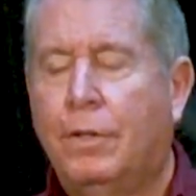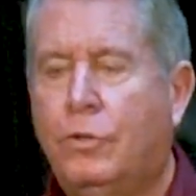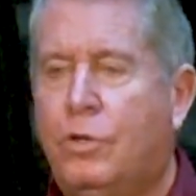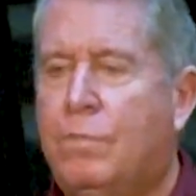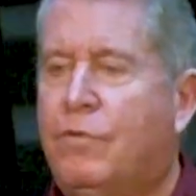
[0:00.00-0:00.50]

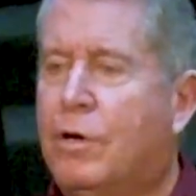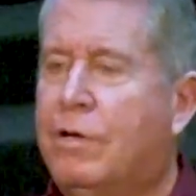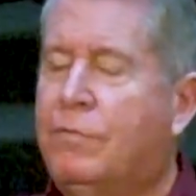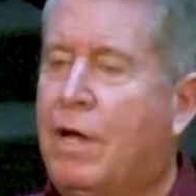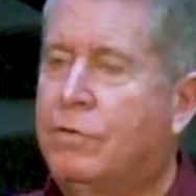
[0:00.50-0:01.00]
Two of them very
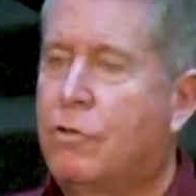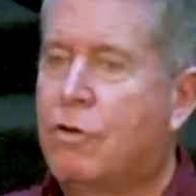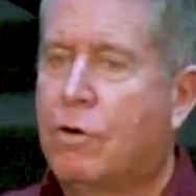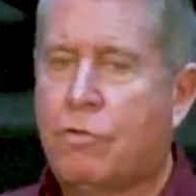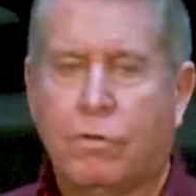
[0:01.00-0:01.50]
involved in
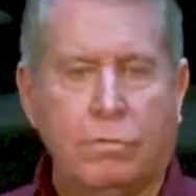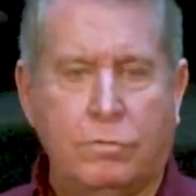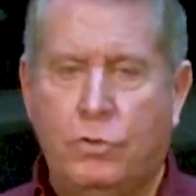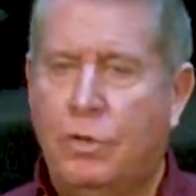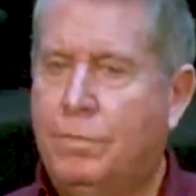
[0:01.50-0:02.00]
church,
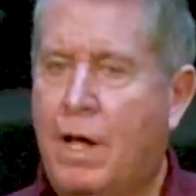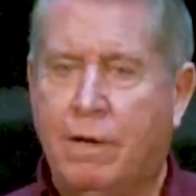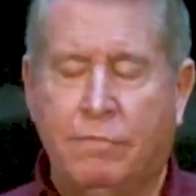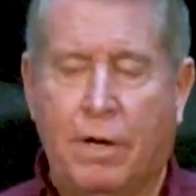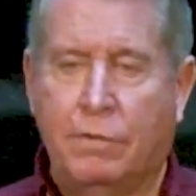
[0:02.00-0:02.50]
two of them
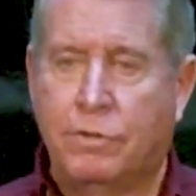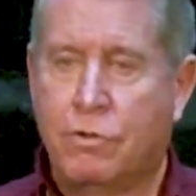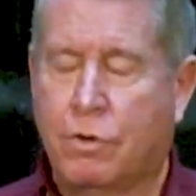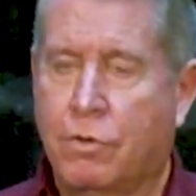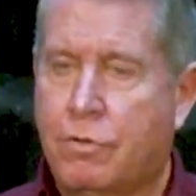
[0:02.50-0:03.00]
not involved
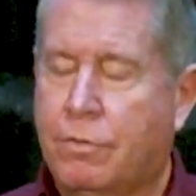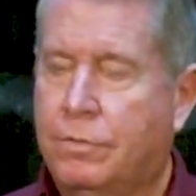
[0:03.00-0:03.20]
in church.